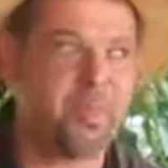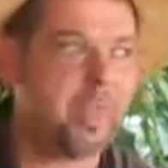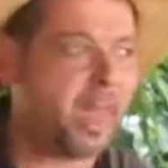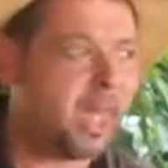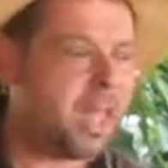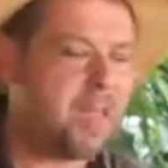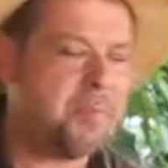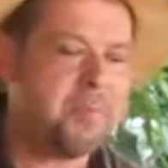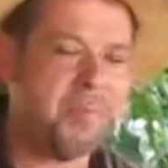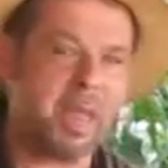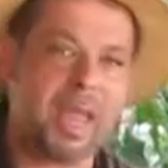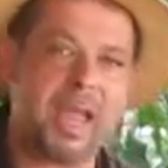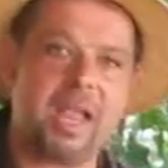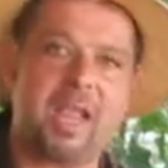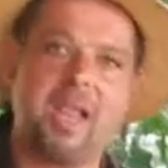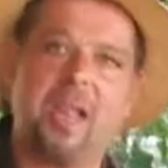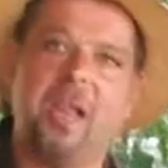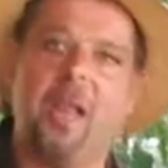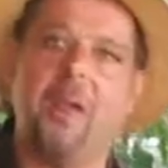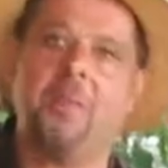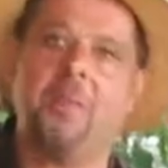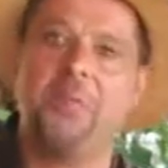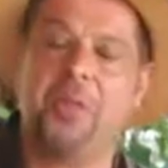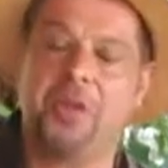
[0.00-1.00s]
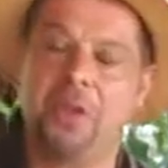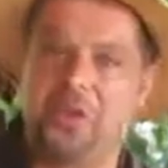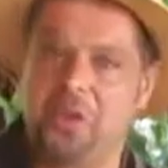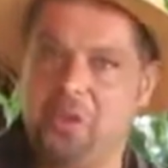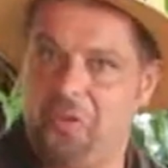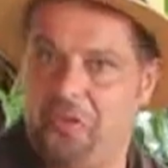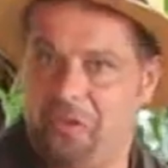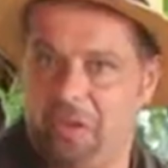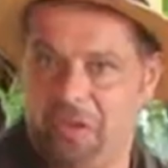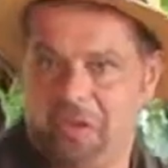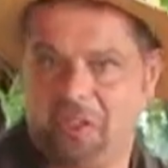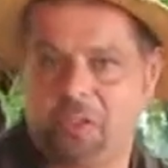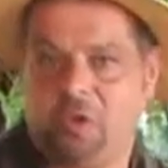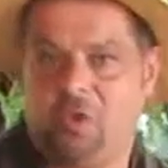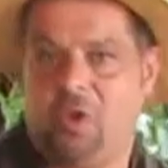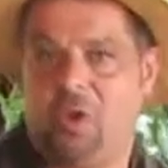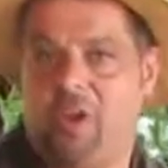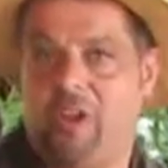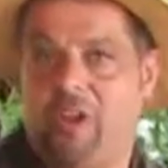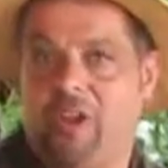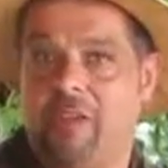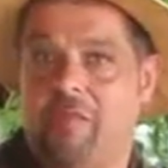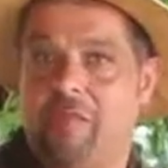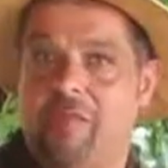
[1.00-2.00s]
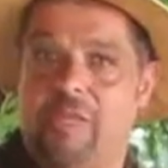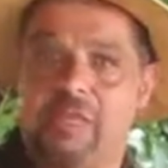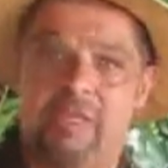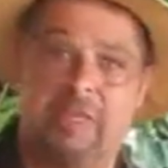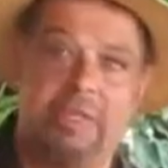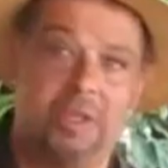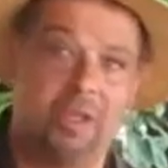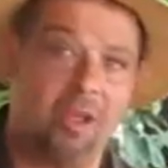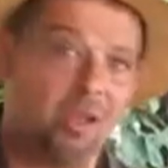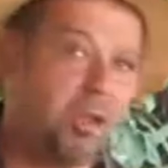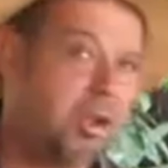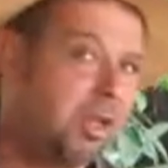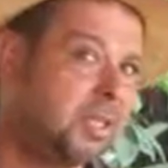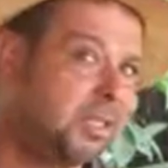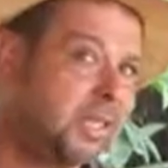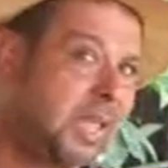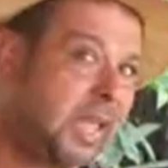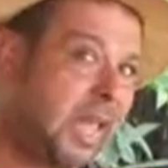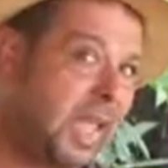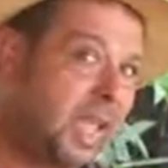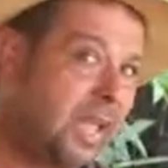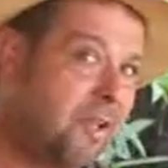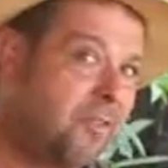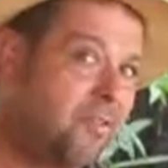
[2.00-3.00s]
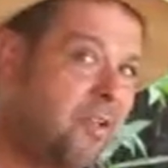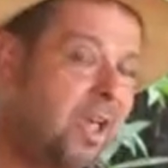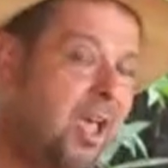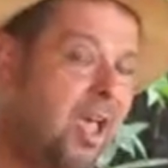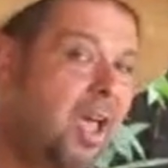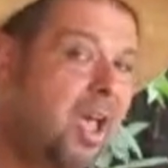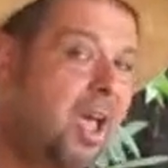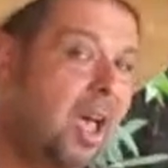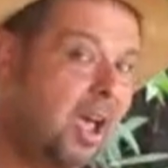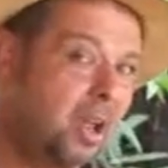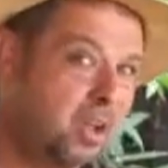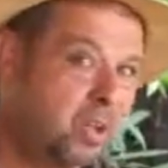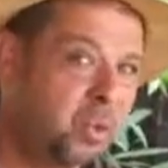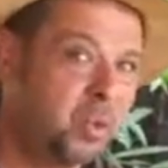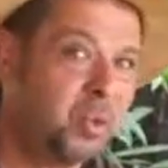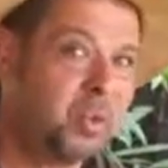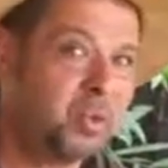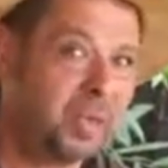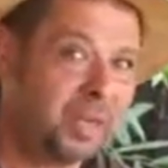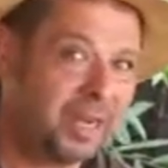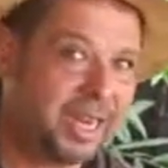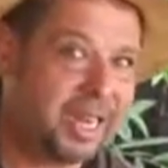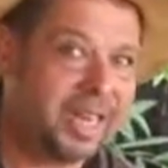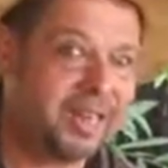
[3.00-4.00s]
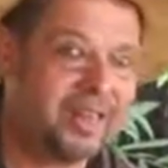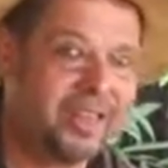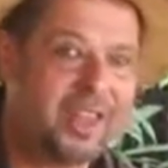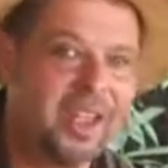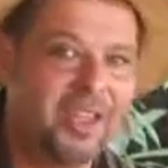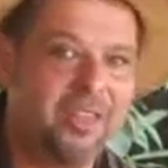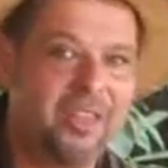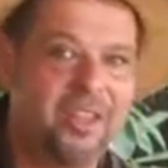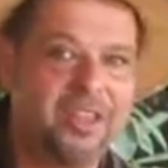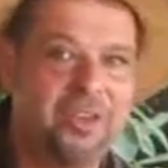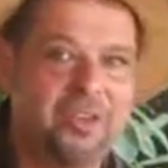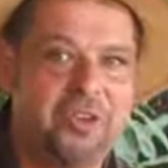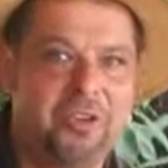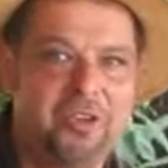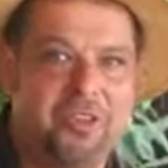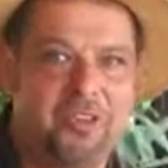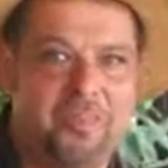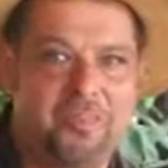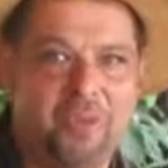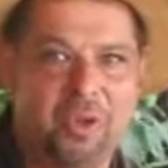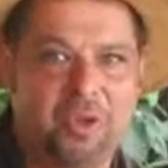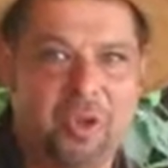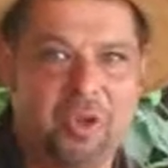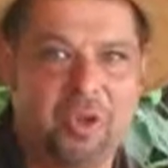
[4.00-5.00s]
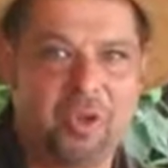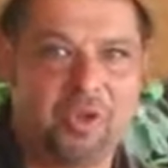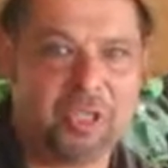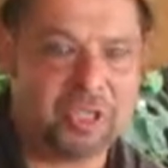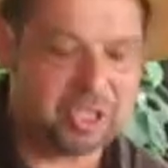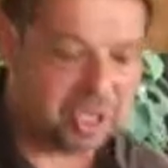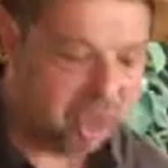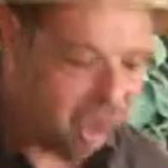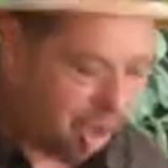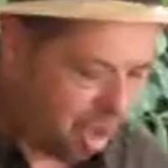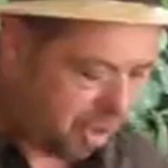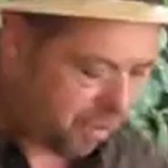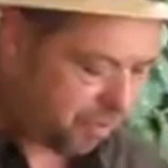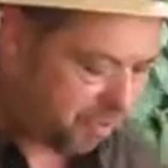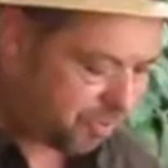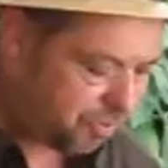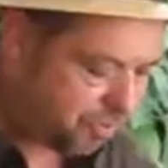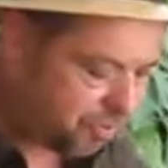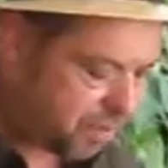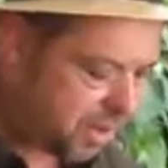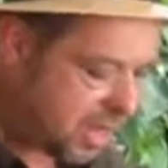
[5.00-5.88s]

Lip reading: They make perfect terrariums as long as they have a good lid that you can put on top.